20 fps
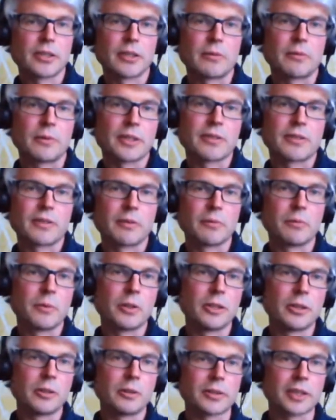rest of the
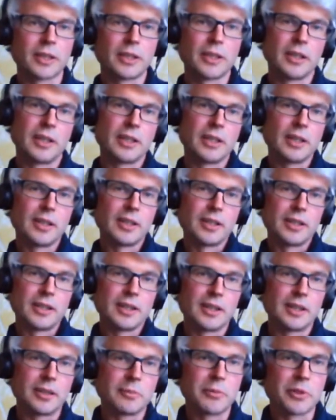world,
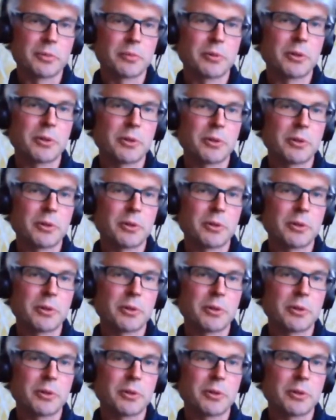which probably